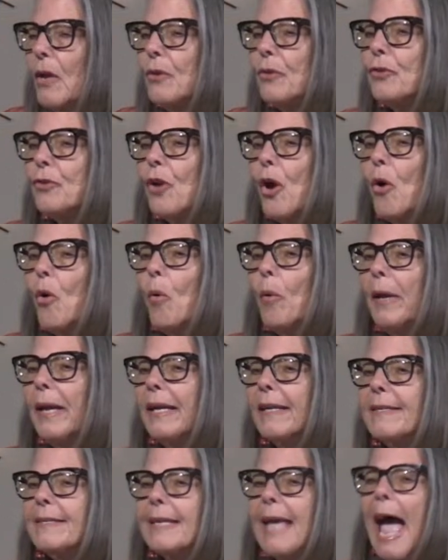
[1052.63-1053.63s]
So
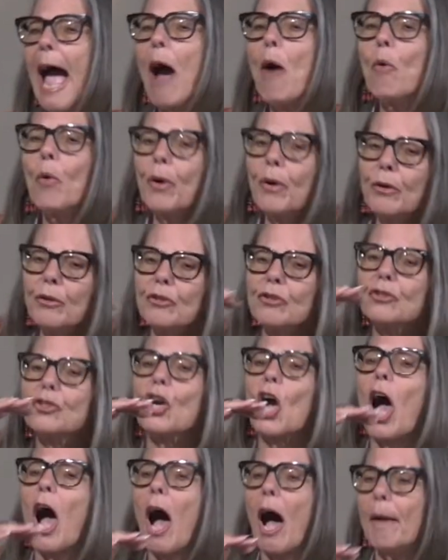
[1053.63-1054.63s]
it's our
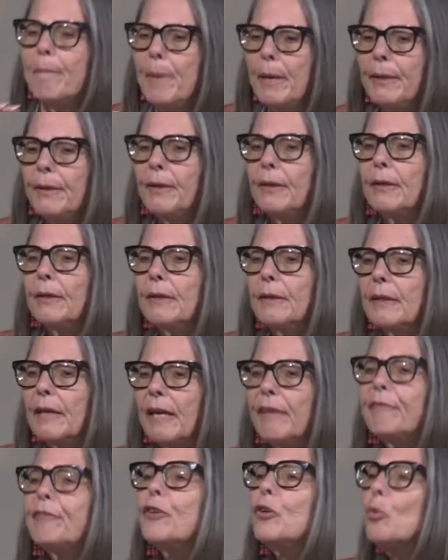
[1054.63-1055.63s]
job,
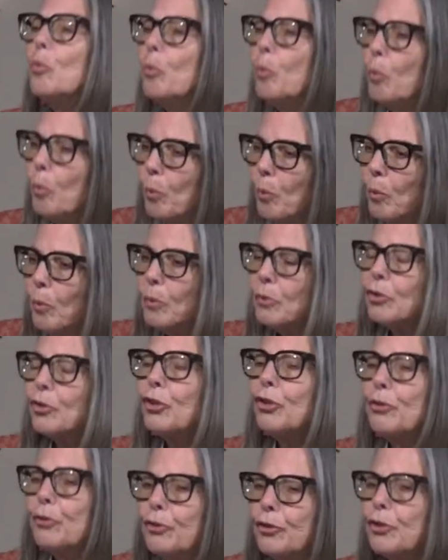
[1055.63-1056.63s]
if you
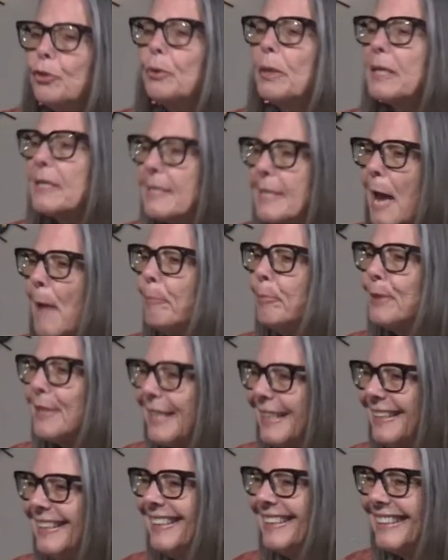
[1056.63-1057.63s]
choose to accept
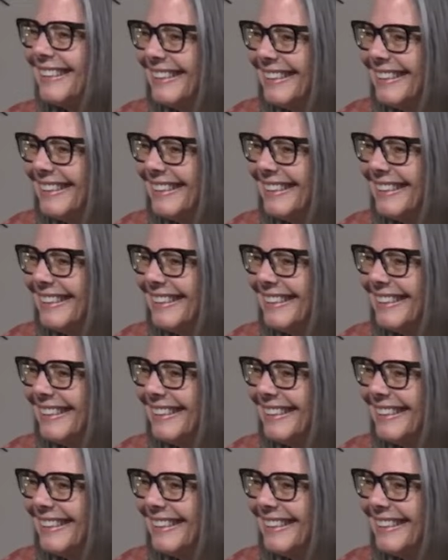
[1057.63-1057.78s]
it,